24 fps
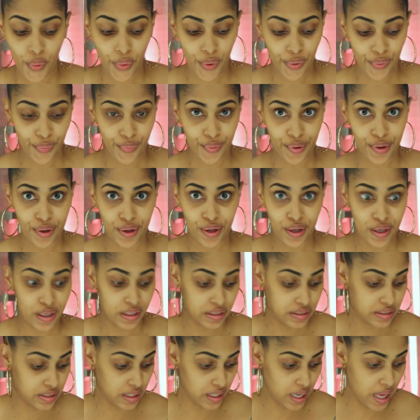
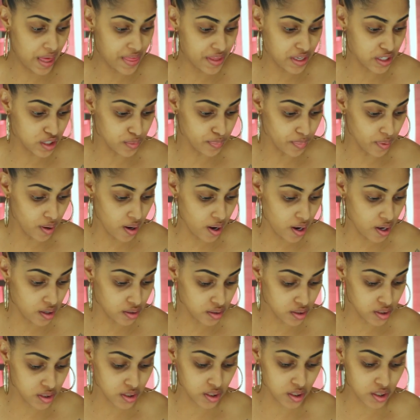Alright, so I got these
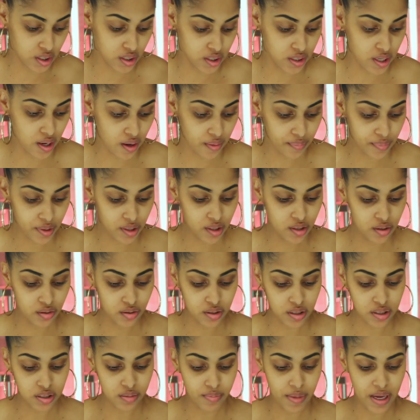brows done. Now I'm going to
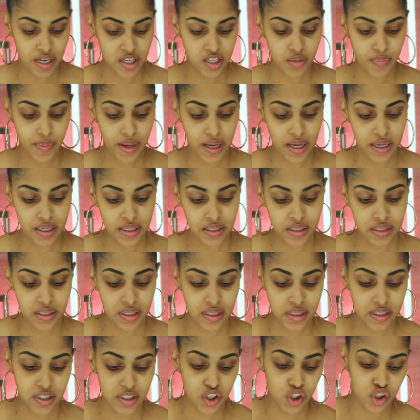use the Smashbox
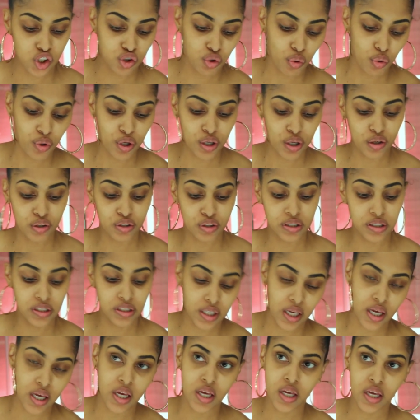Studio
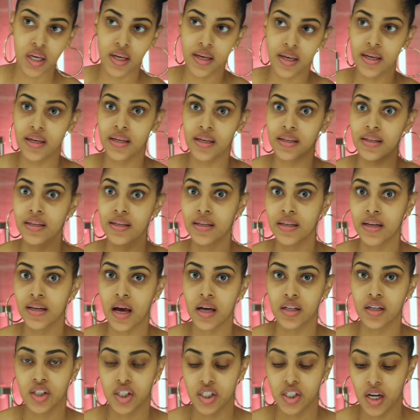Skin
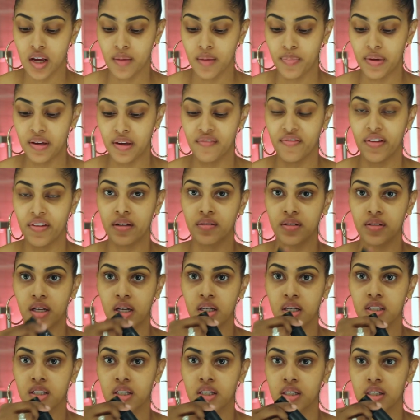Shaping
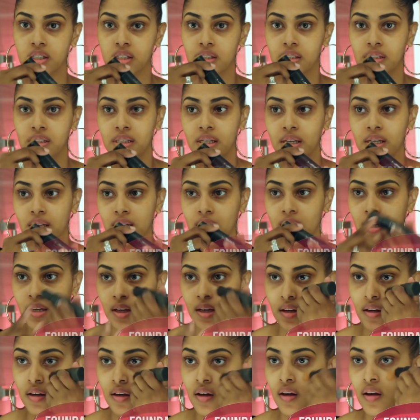Foundation
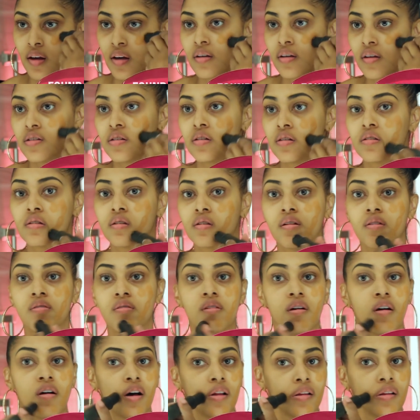Stick. Just go
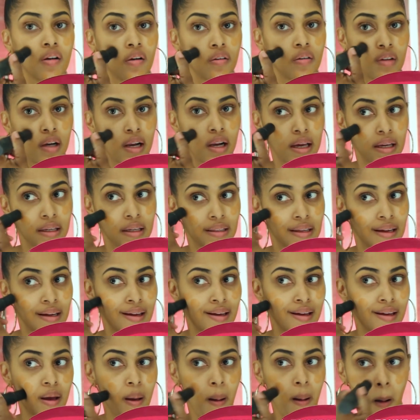all over like
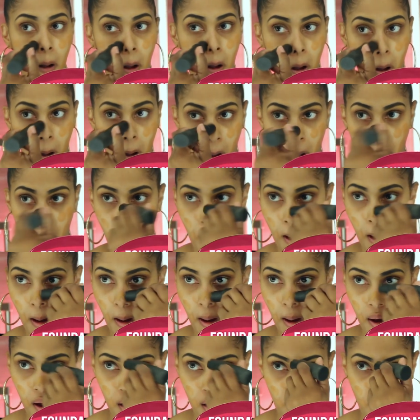that. Uh, uh,
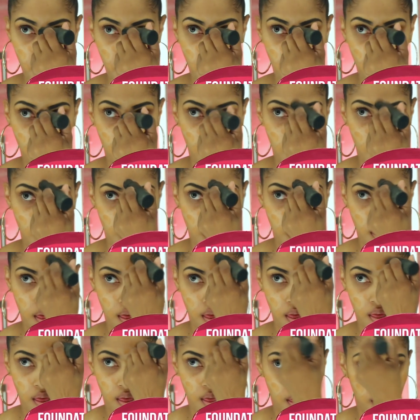uh. Uh,
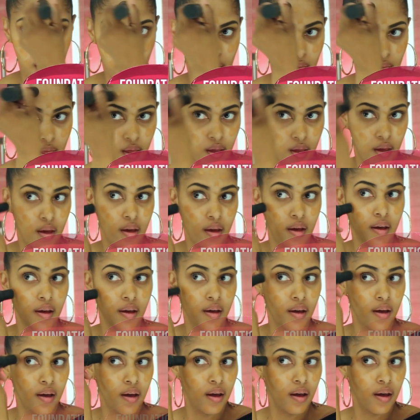uh, uh,
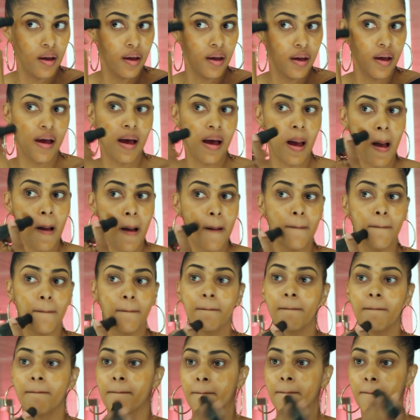uh, uh, uh,
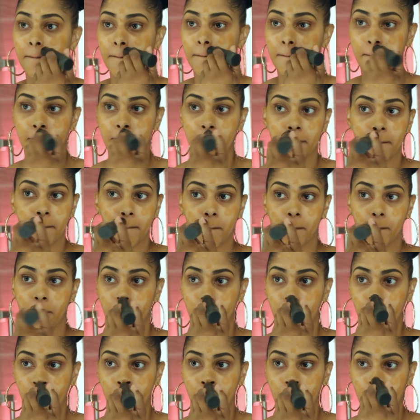mm,
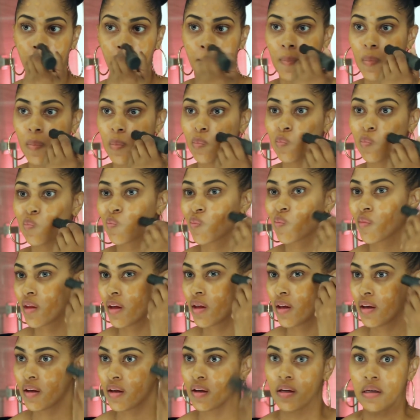
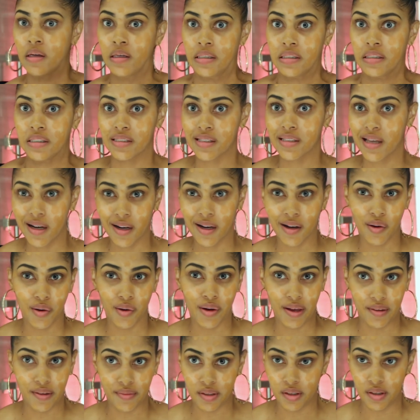mm. Just kind of go
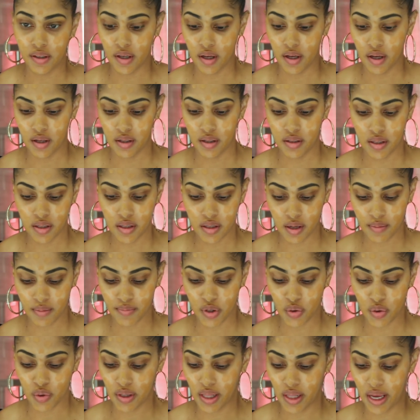heavy since I'm
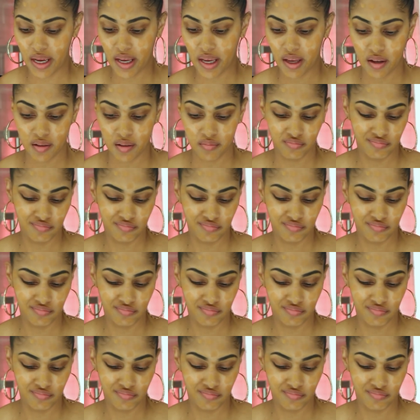doing like